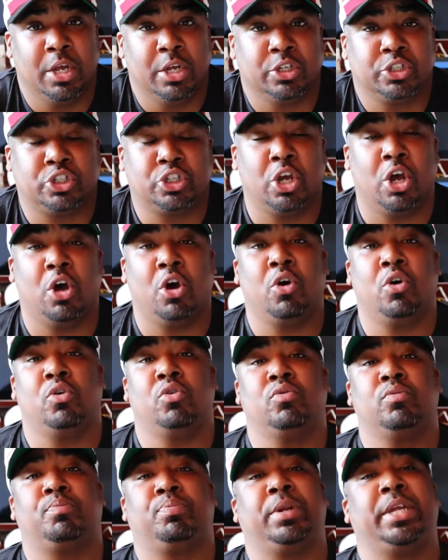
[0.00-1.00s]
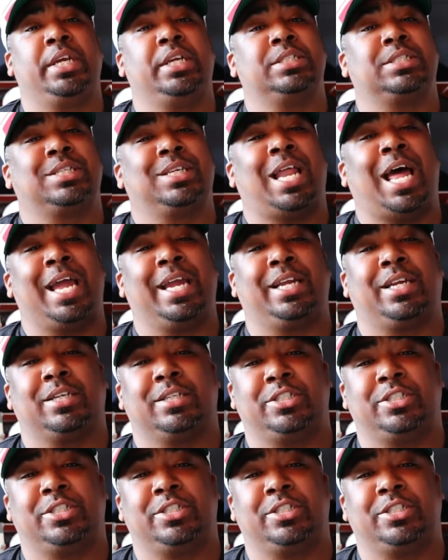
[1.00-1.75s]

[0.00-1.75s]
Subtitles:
So please like,